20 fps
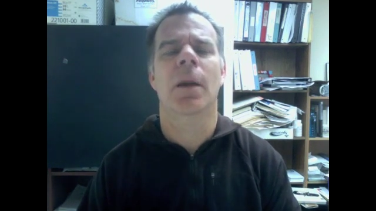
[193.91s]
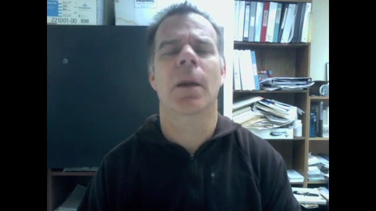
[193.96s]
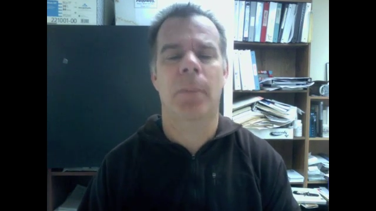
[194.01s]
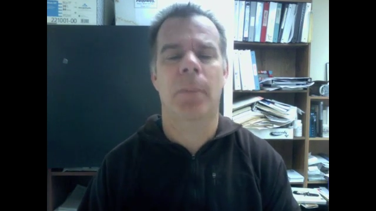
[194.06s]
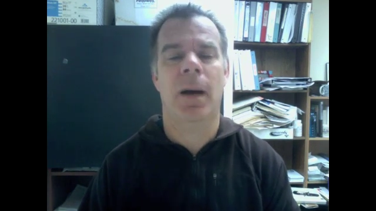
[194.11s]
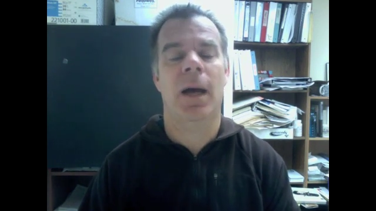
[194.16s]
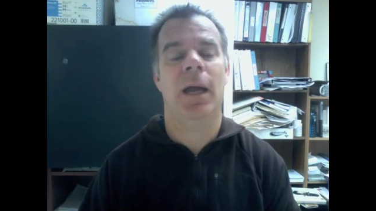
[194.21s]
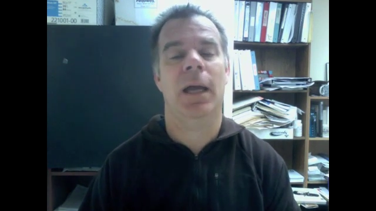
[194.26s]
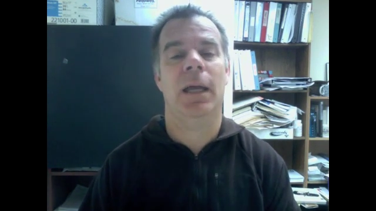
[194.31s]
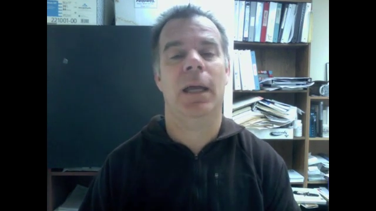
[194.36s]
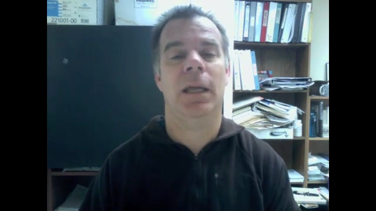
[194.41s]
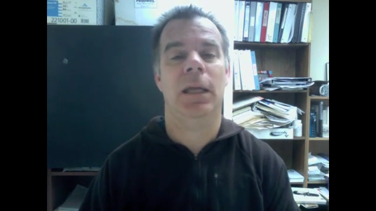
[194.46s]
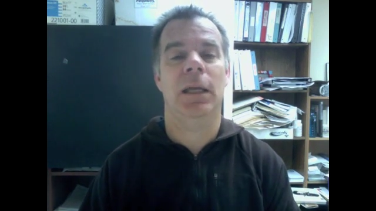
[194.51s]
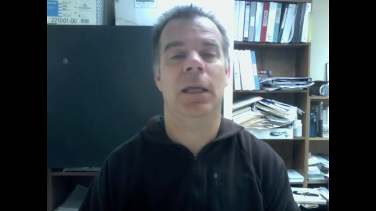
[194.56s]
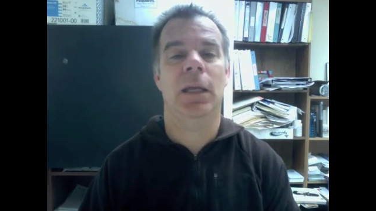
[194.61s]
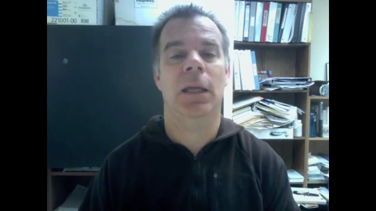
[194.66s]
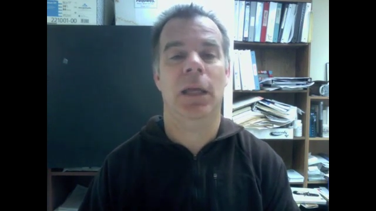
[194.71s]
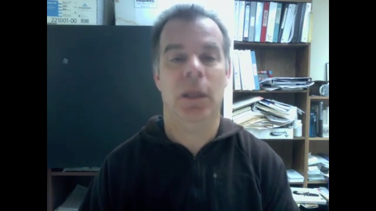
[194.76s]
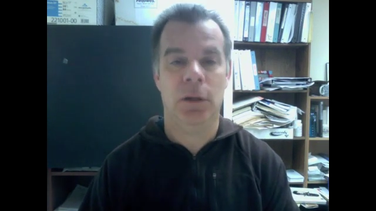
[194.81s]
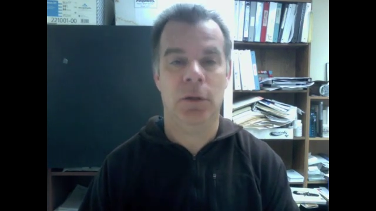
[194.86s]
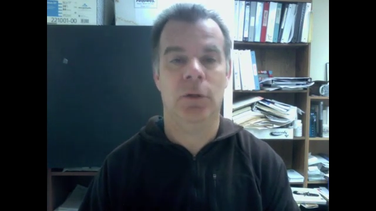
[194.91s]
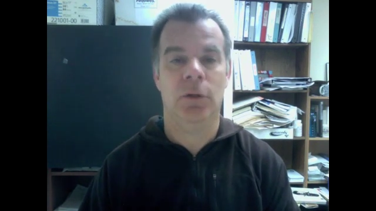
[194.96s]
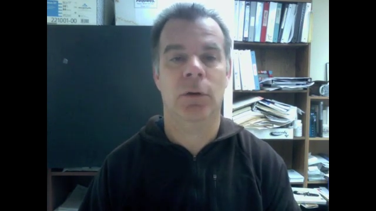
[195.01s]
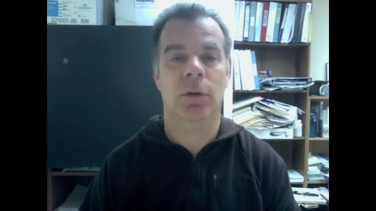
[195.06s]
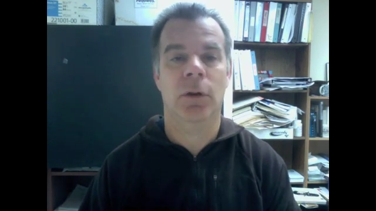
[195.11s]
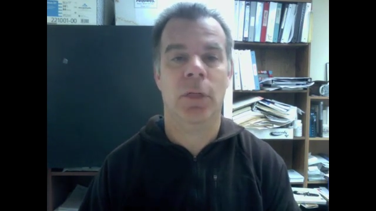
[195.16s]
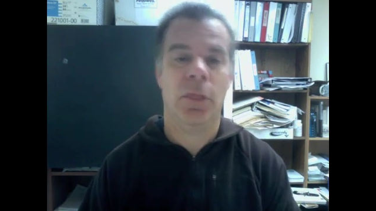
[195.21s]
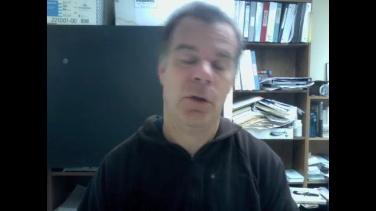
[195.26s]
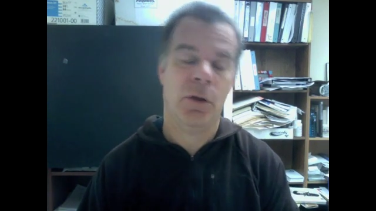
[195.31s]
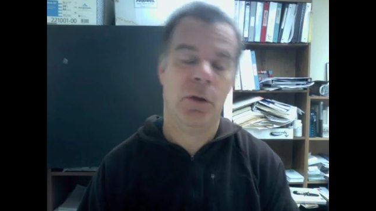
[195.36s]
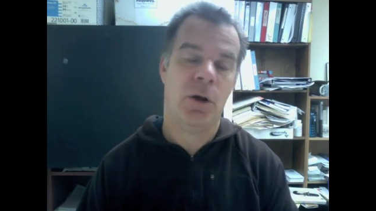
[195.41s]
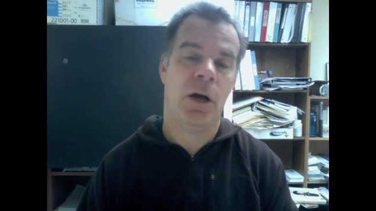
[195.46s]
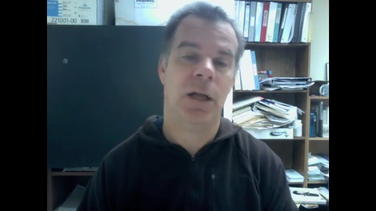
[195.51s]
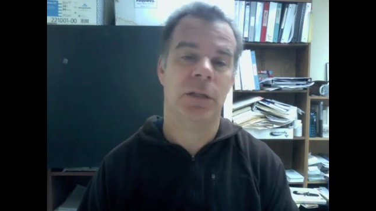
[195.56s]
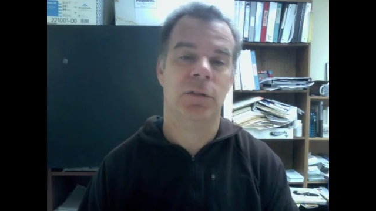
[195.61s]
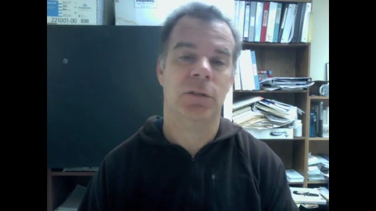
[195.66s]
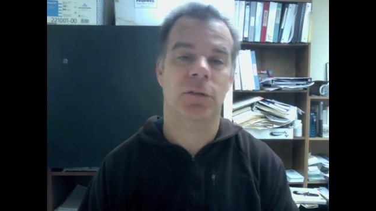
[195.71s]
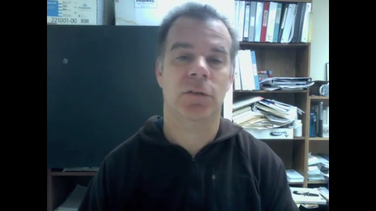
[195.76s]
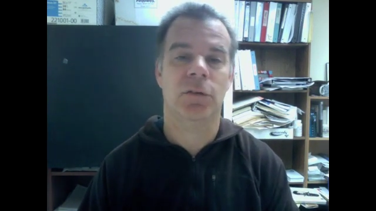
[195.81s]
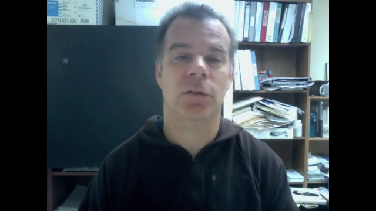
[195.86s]
my inner
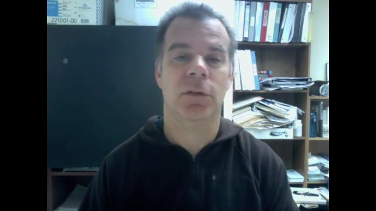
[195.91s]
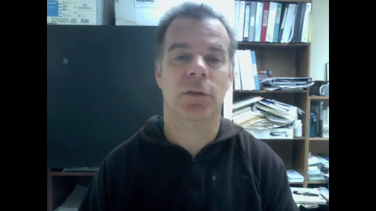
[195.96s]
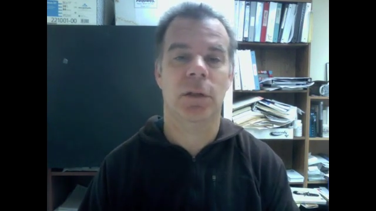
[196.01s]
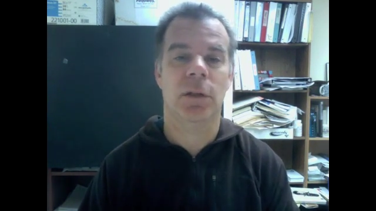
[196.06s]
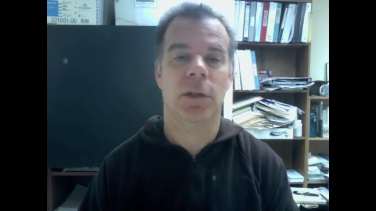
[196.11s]
thoughts.